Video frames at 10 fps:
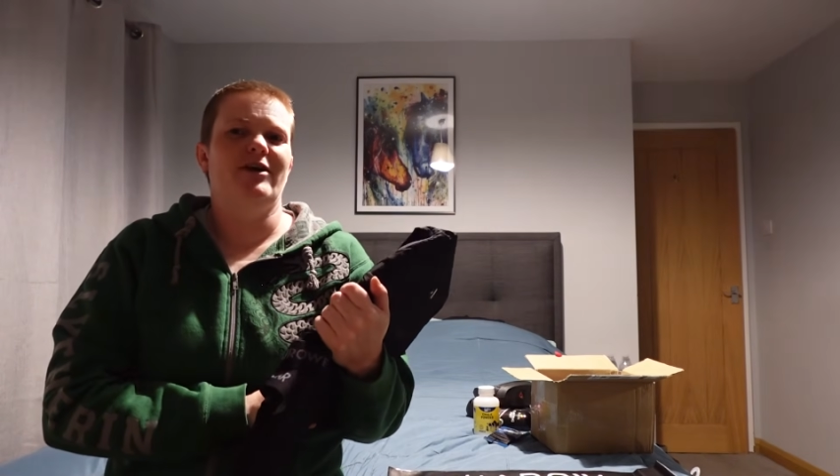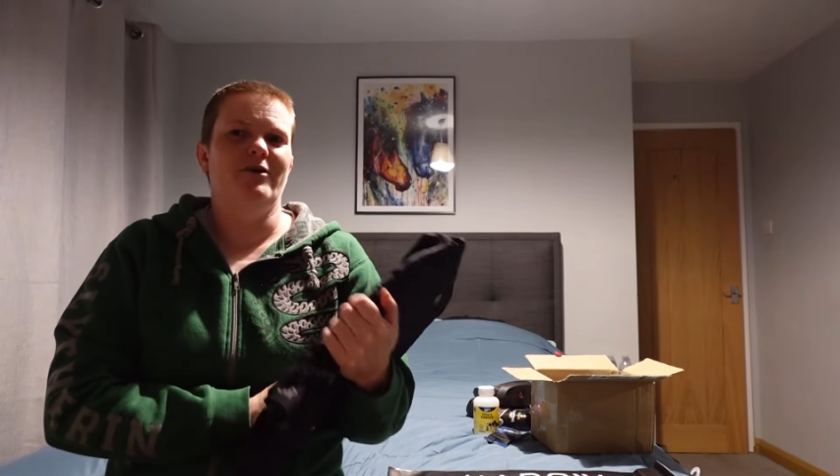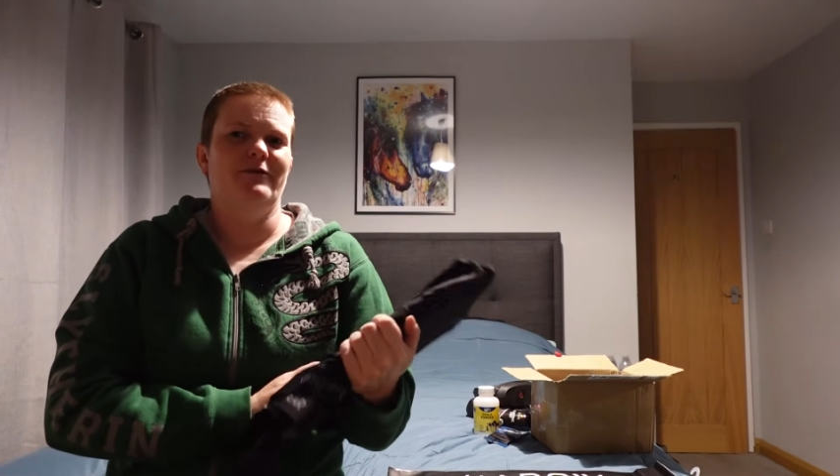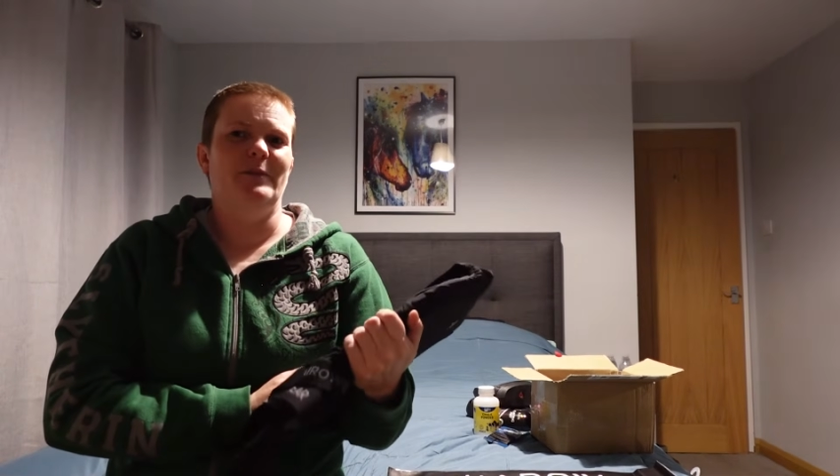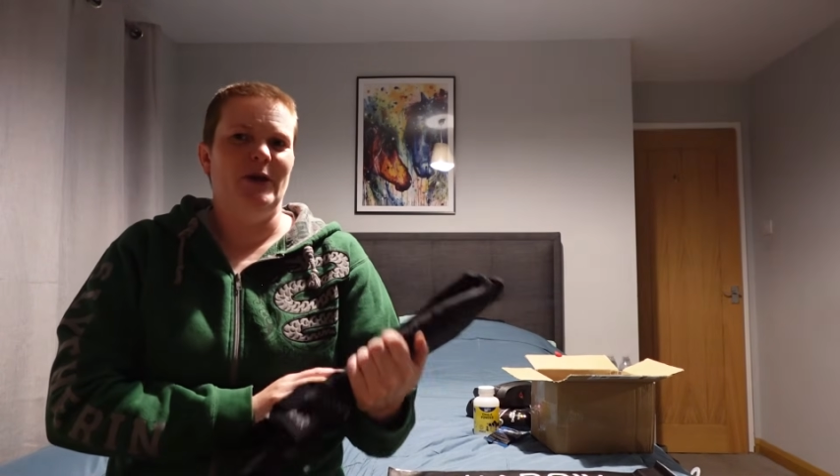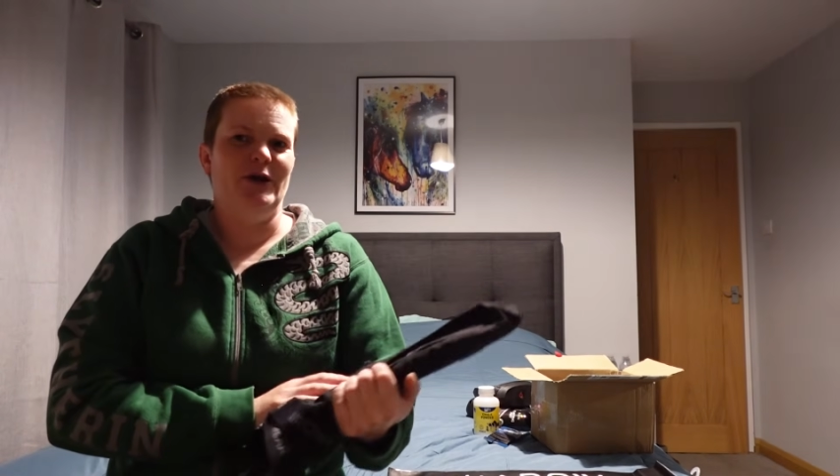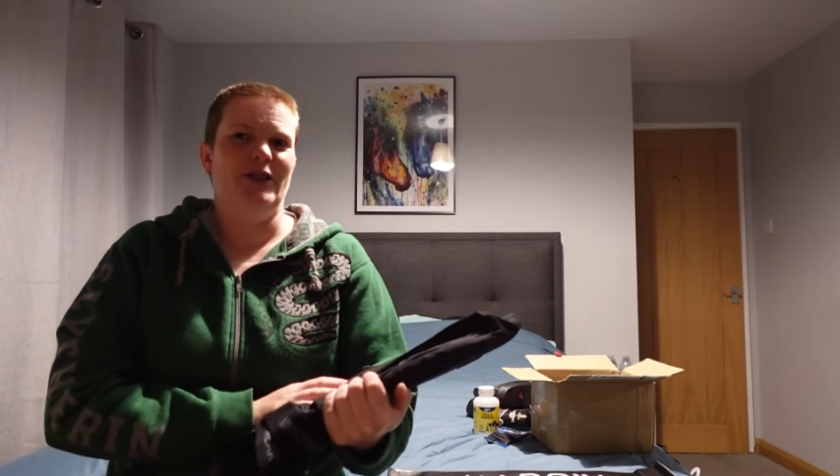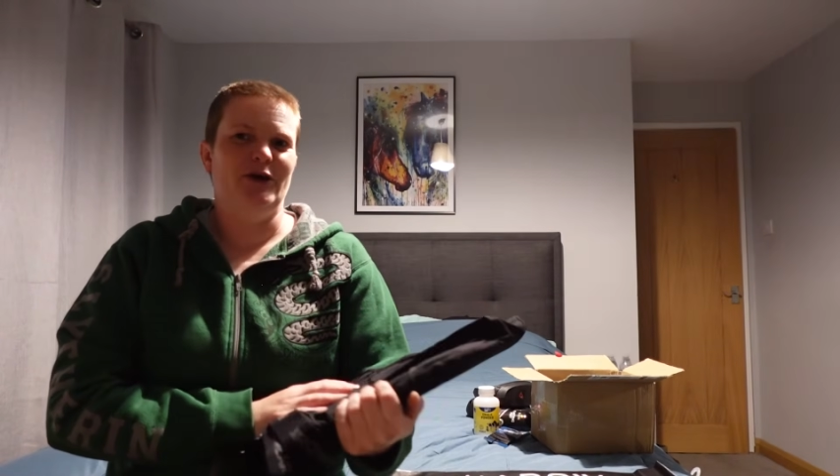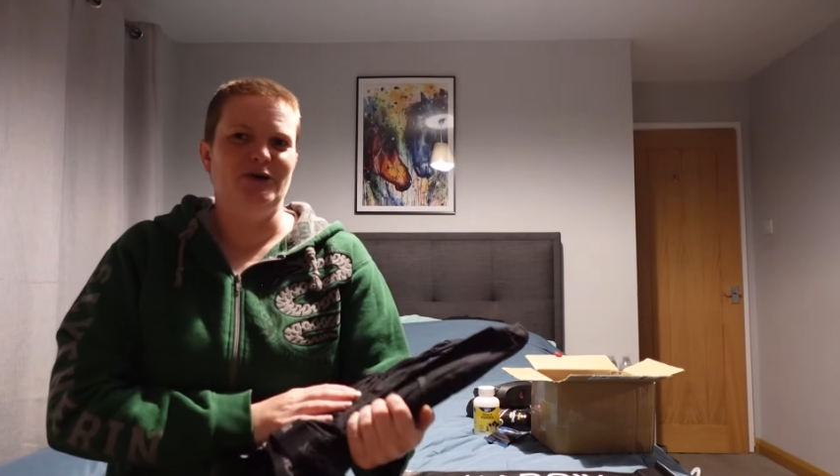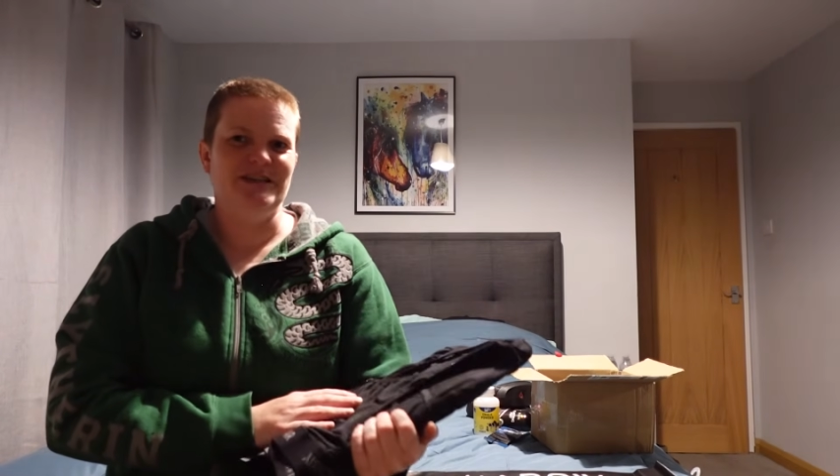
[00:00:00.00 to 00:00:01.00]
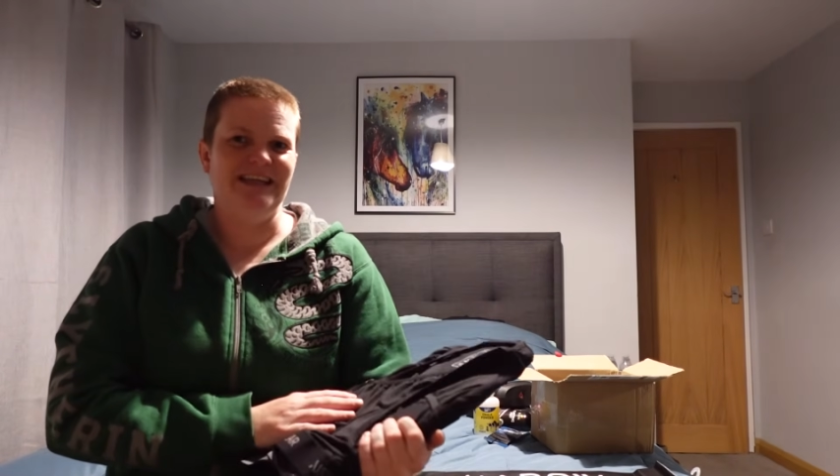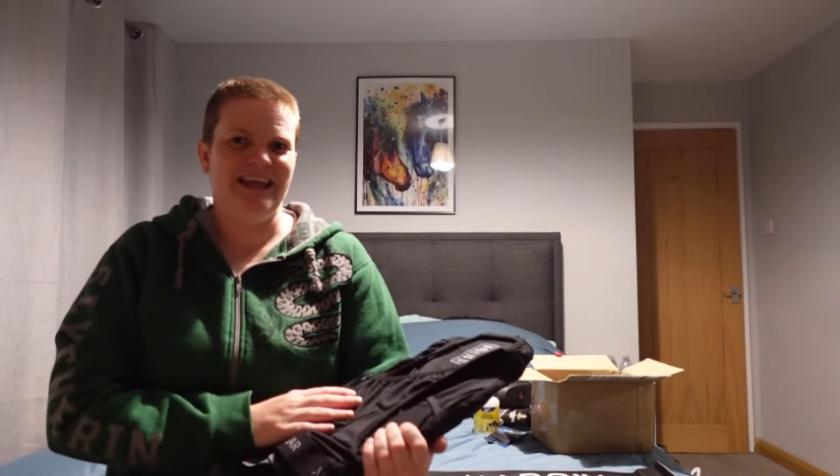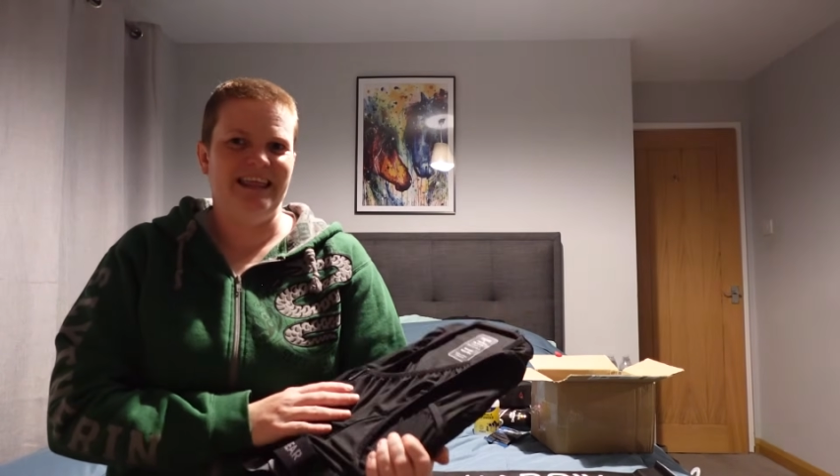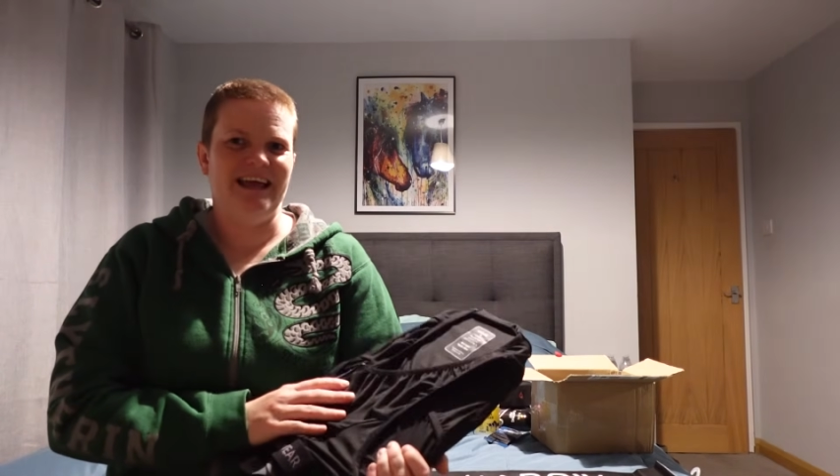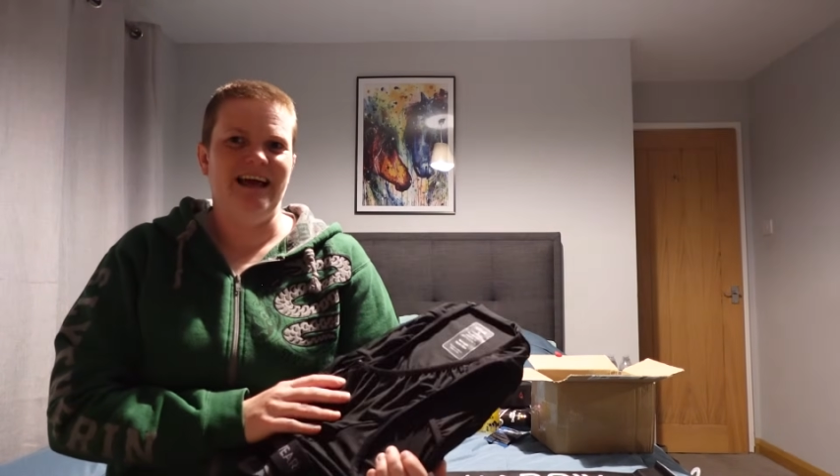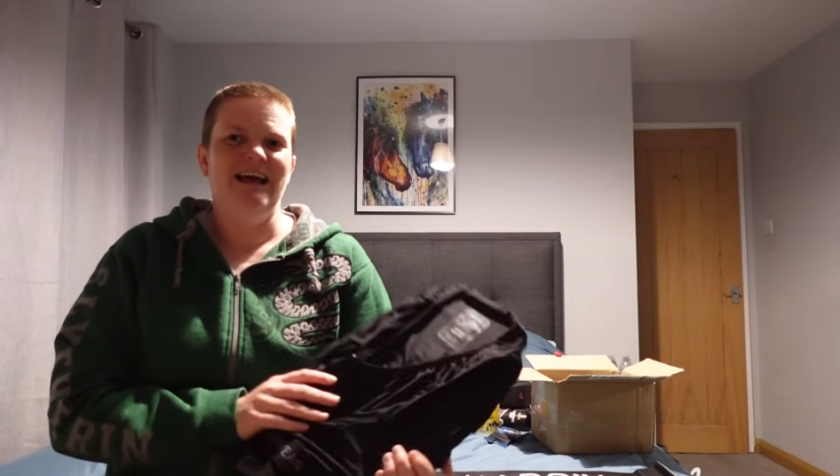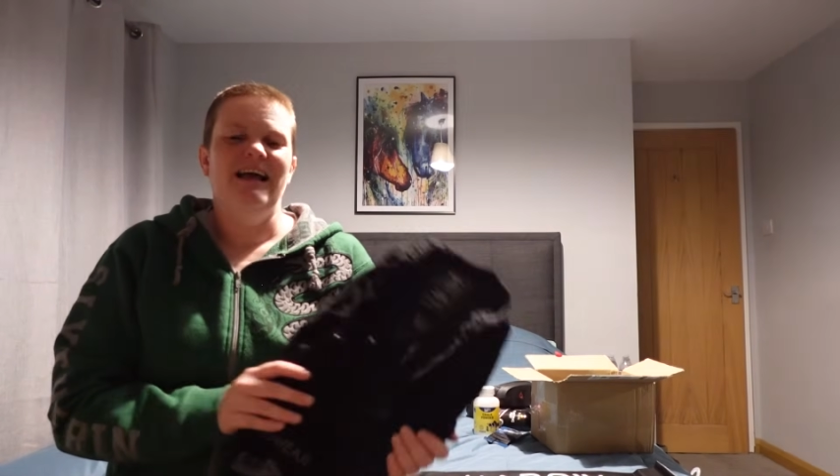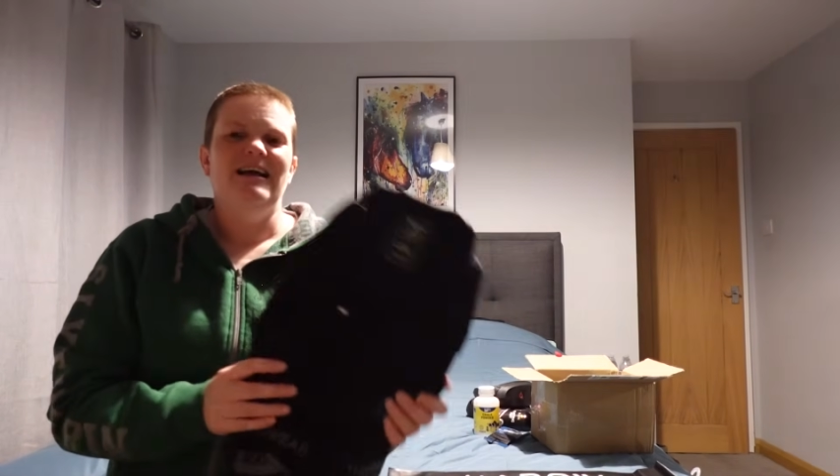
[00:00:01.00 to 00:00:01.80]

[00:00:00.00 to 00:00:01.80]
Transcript: comfortable under the hoodie neither.